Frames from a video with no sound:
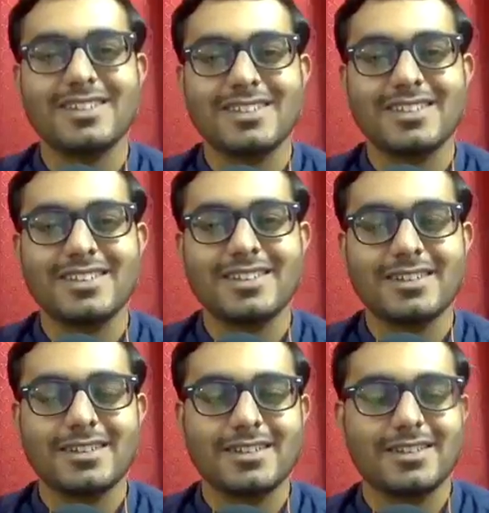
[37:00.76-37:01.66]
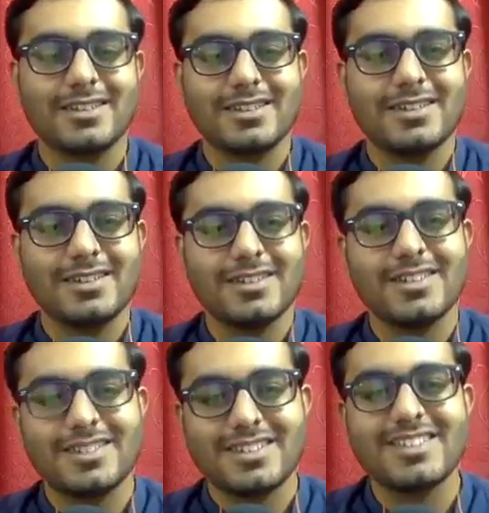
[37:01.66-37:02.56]

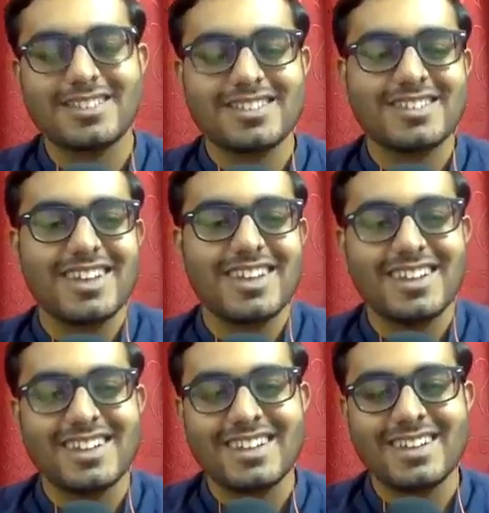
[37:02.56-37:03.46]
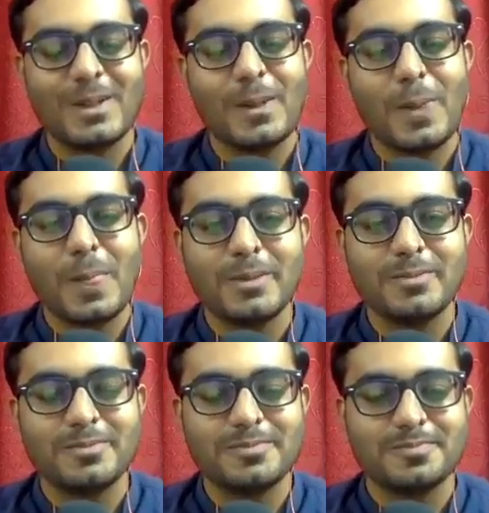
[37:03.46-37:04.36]

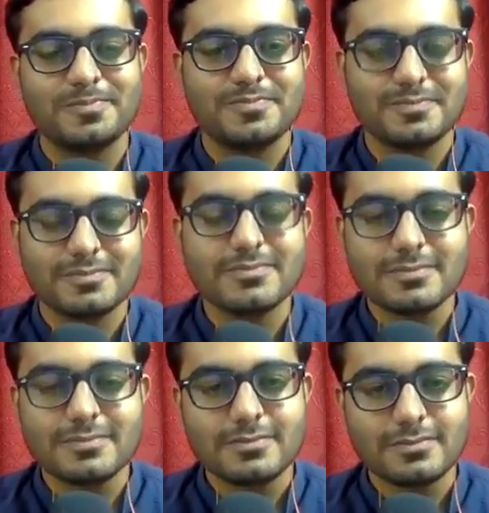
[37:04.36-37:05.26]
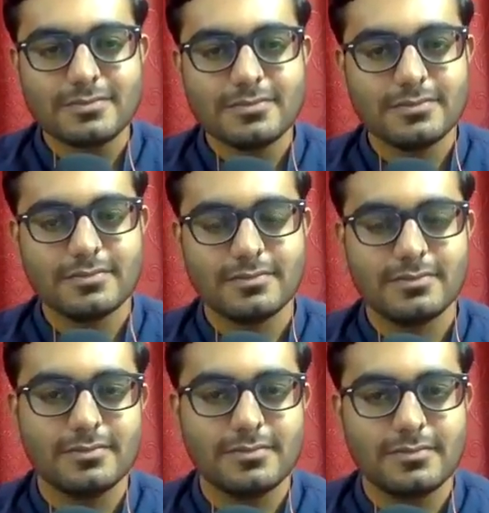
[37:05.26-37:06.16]

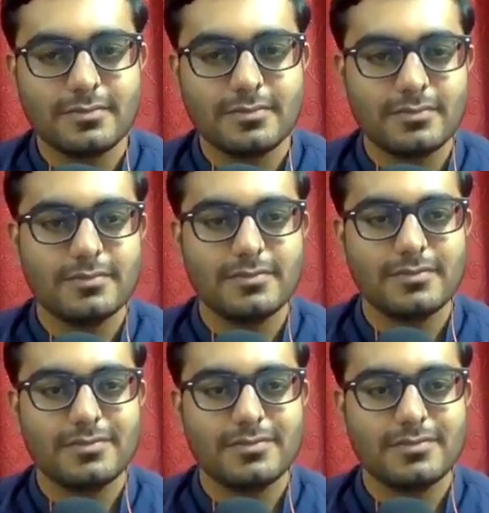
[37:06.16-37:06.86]
(not speaking)